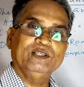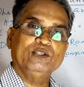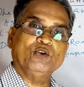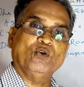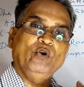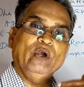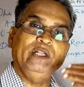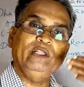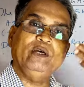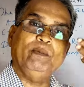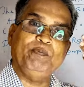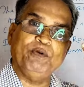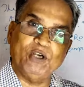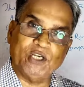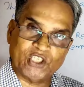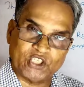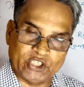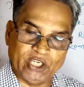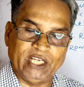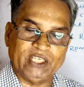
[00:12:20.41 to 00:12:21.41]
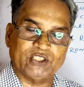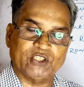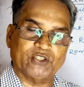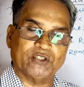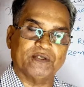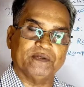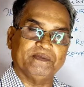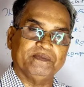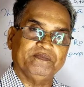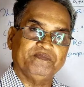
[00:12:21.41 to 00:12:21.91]
So when the poet
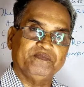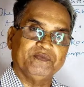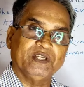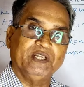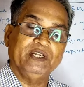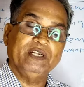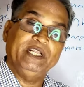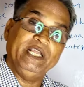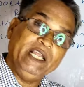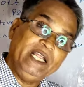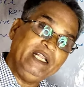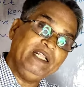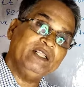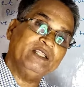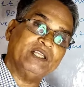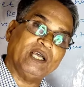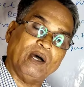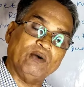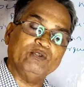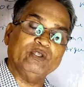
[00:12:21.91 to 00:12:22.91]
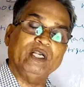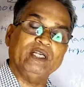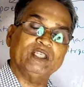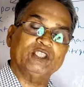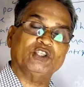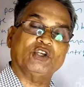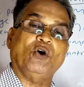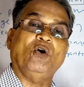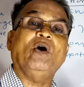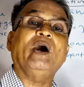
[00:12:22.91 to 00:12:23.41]
says,
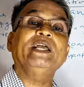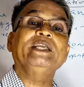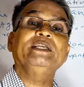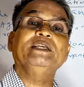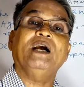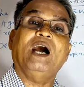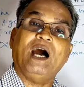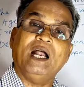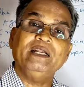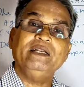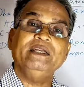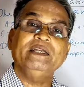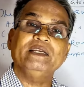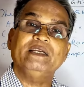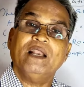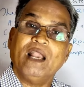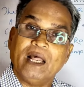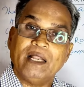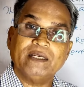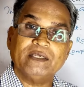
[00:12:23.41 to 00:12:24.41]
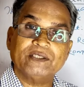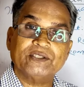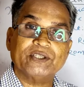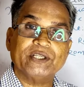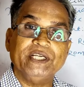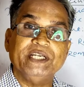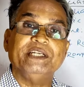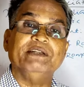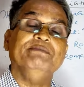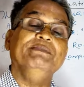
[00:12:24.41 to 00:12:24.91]
10,000 saw I at a
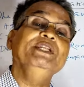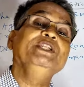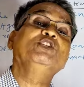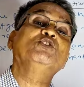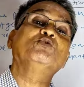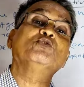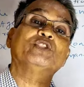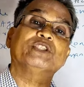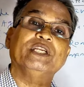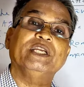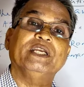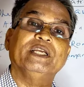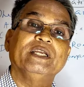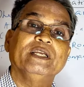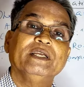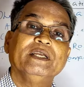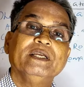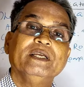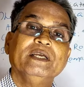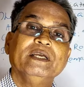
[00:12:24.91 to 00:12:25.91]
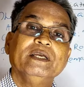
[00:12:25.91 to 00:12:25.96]
glance, it means to say,